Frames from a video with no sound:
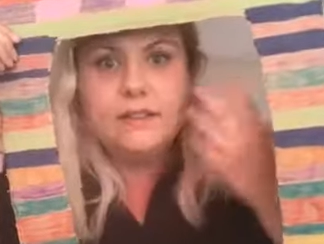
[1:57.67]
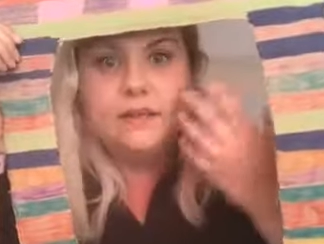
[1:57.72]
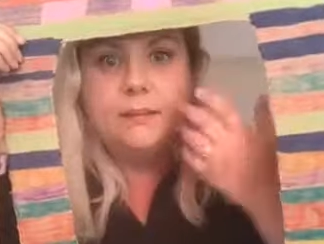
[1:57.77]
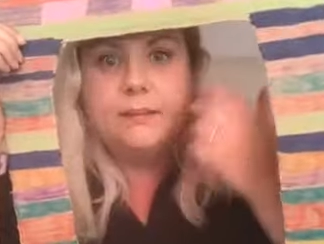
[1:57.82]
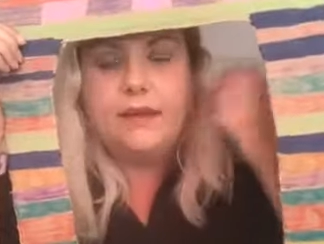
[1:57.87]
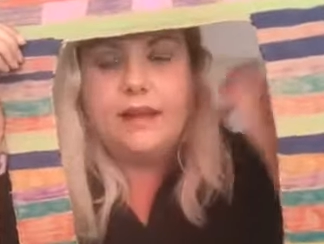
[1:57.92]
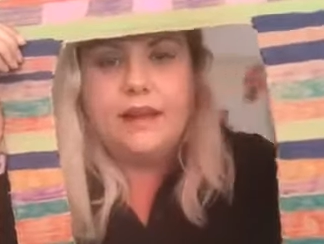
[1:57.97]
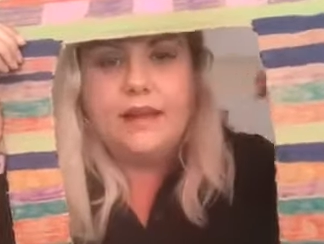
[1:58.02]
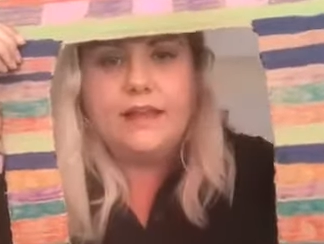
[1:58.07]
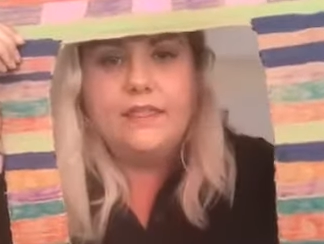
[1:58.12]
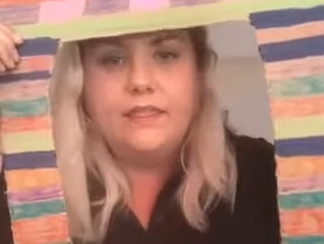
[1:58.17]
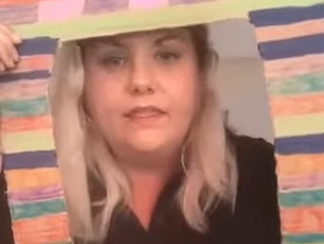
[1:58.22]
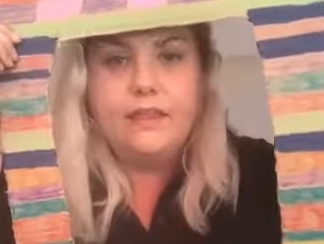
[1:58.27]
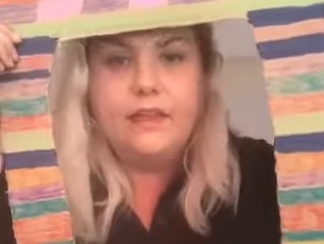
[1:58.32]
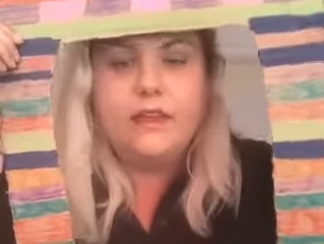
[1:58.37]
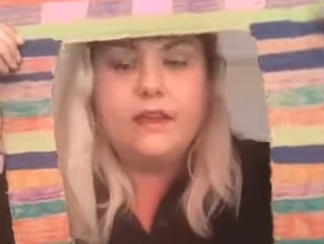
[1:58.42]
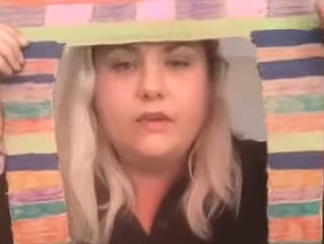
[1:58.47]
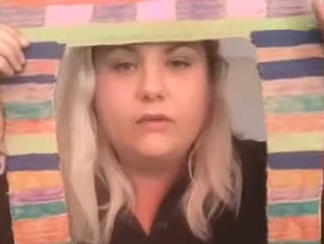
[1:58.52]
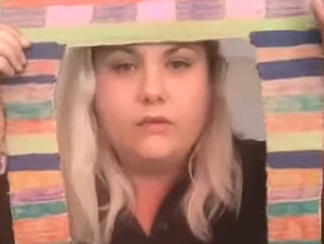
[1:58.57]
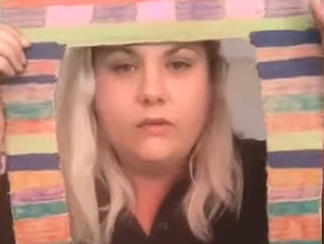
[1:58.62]
a bit like the
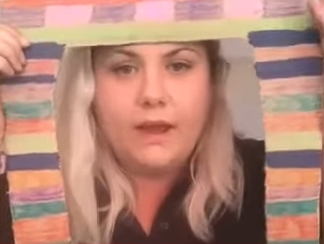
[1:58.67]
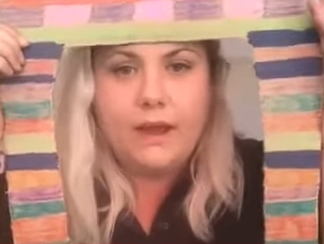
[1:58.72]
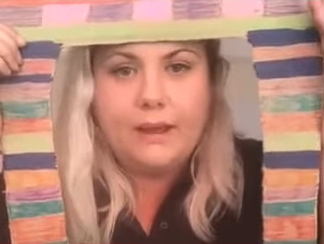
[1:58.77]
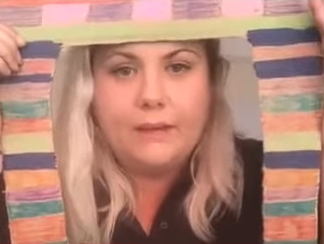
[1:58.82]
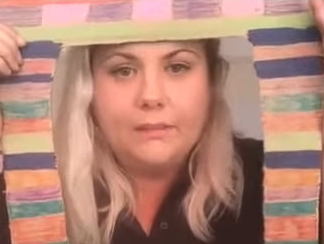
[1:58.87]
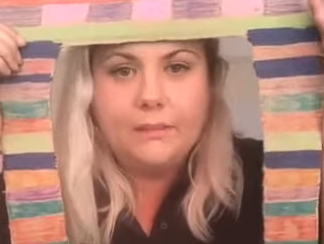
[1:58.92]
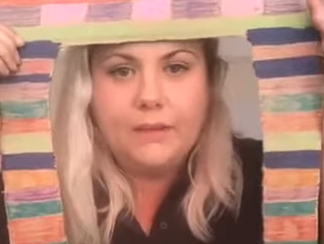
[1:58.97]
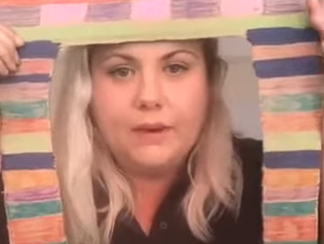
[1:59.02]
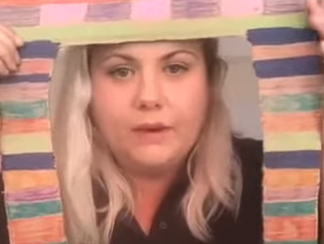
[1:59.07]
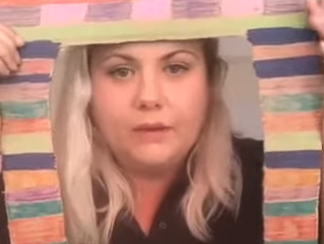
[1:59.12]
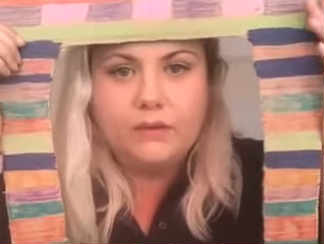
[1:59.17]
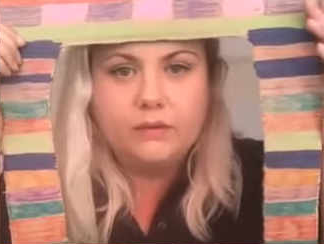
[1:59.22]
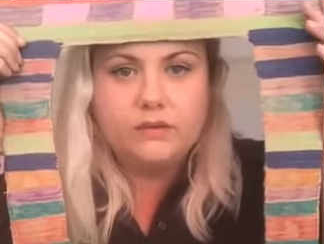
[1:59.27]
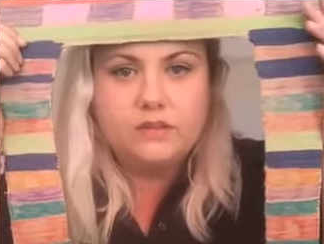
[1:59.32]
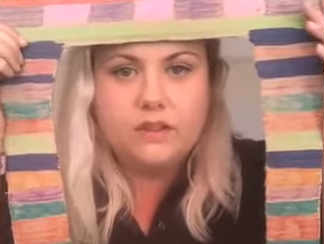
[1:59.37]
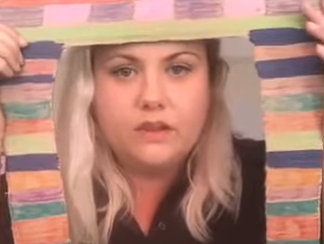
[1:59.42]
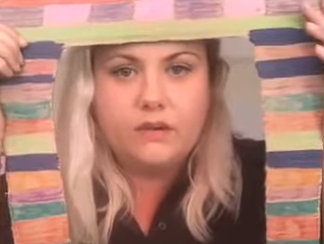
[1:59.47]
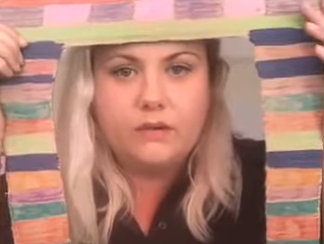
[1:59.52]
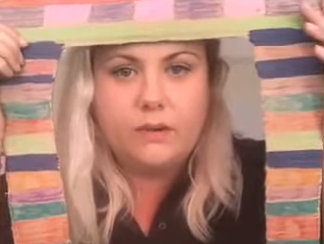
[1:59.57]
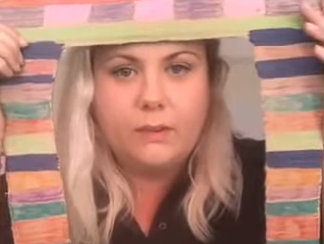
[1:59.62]
rainbows
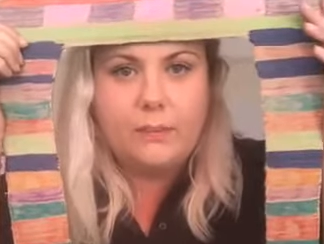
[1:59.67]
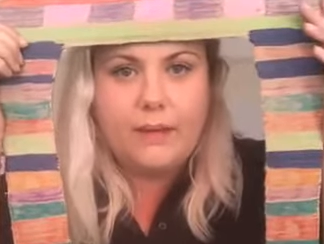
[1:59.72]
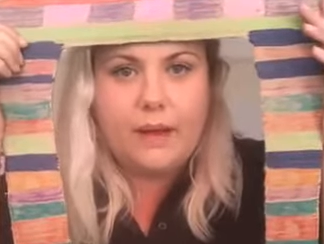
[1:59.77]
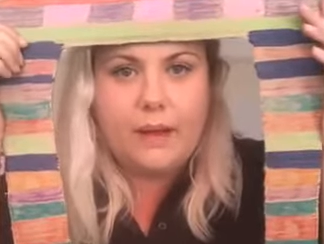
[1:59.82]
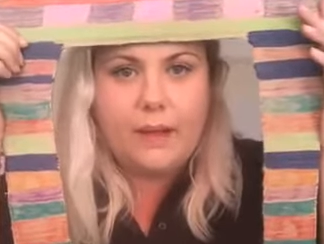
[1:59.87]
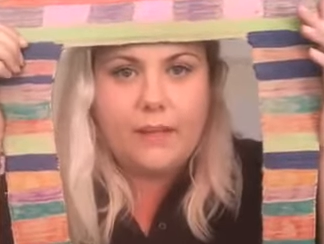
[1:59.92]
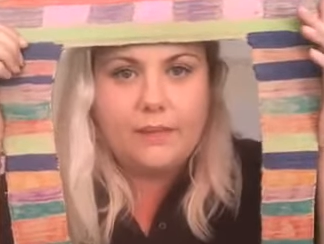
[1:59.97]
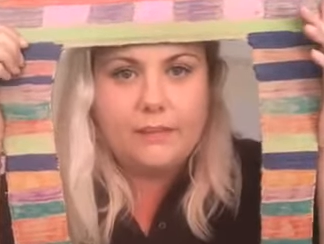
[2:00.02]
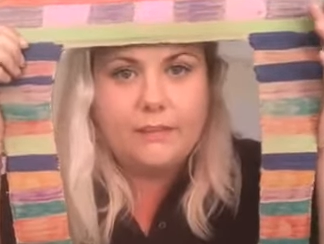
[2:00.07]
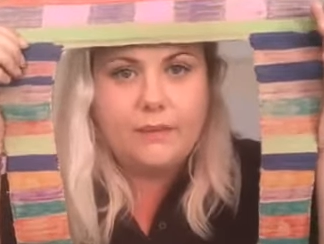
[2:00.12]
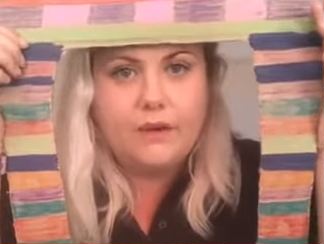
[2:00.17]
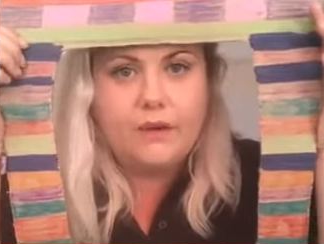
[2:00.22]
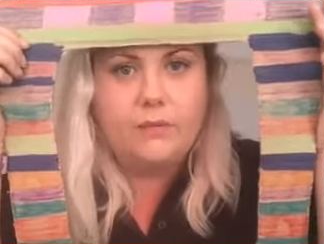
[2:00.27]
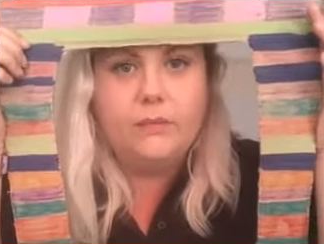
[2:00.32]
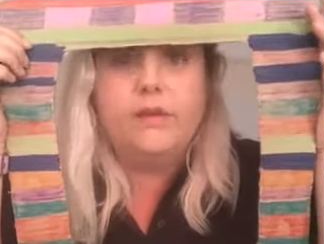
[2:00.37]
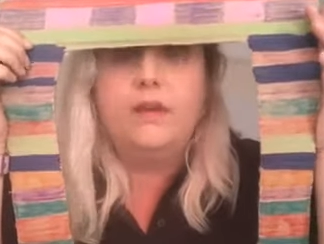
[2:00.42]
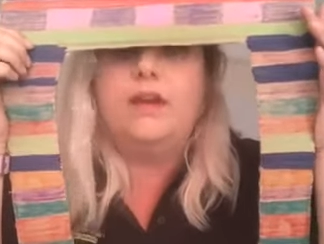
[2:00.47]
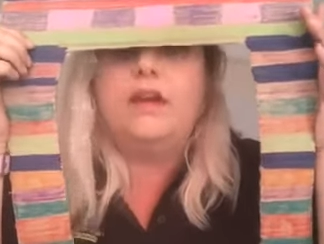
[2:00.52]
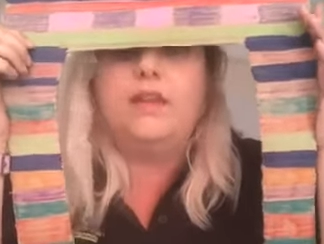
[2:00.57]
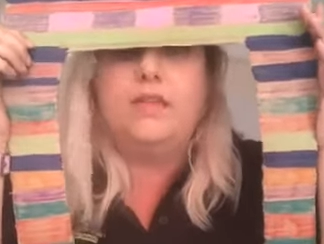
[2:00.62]
that are about at the
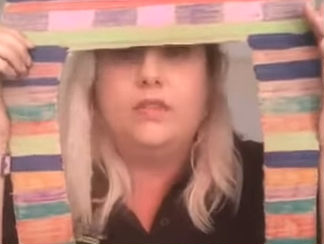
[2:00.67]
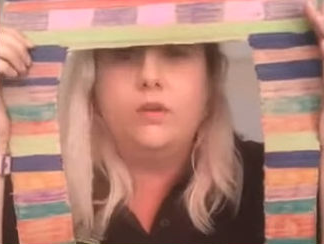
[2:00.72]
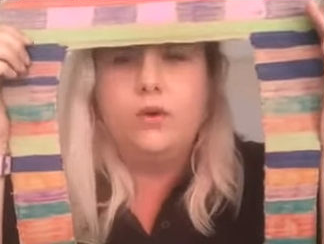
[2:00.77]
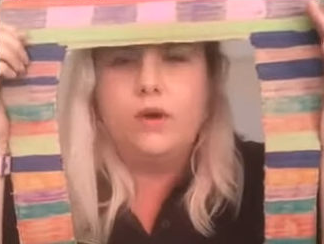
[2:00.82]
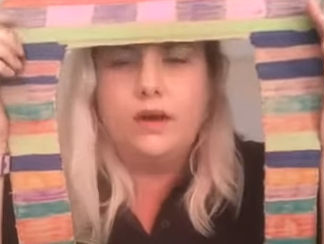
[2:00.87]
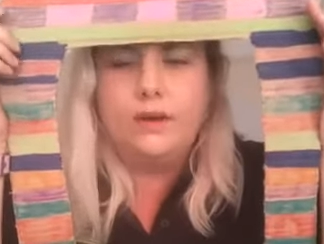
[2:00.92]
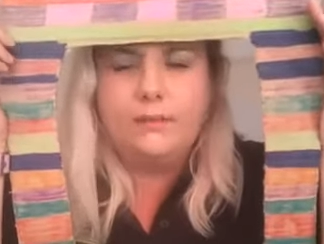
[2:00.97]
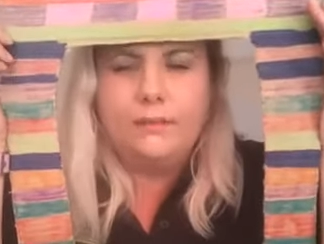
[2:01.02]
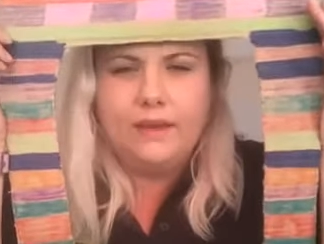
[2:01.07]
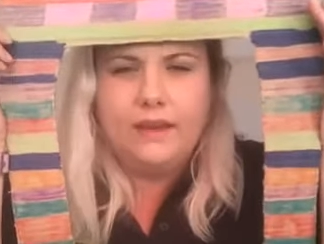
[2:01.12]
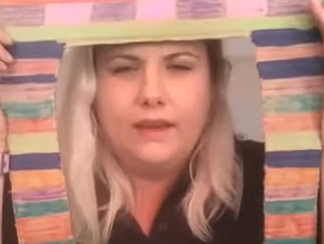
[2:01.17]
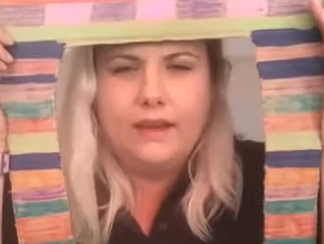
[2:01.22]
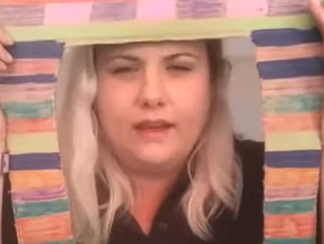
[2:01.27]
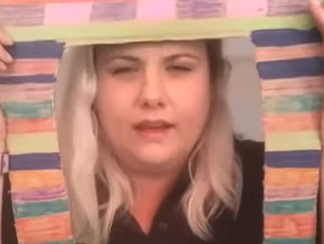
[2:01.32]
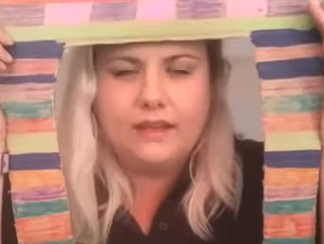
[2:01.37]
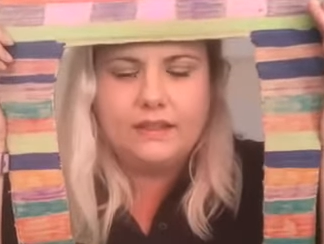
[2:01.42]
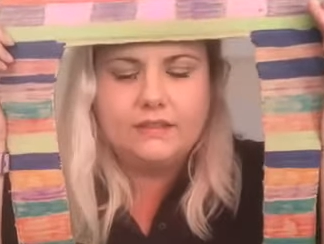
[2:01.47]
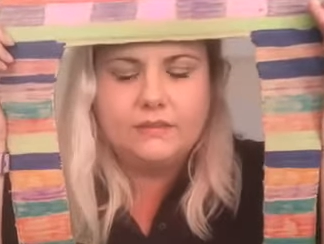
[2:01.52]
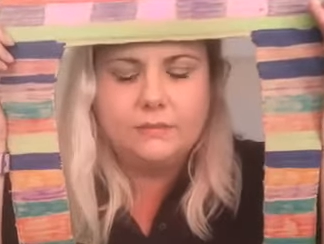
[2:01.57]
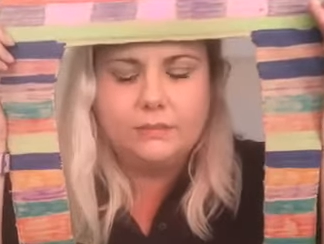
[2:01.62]
moment. I thought I'd make it
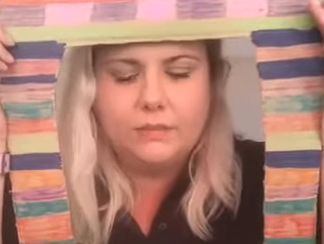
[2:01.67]
nice and